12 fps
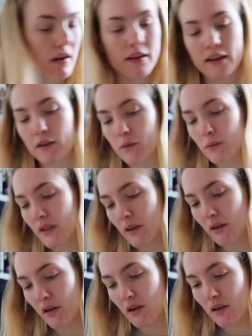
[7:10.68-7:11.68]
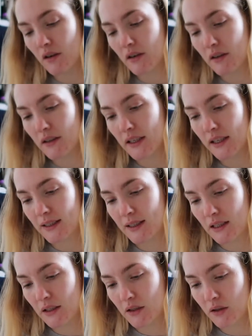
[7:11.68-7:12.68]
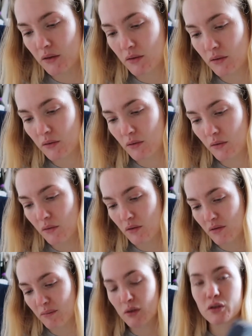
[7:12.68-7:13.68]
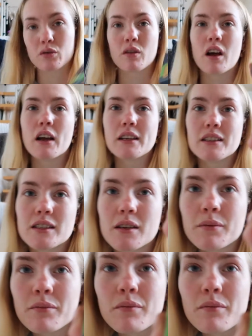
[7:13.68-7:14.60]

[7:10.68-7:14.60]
I then also got these little bottle lights.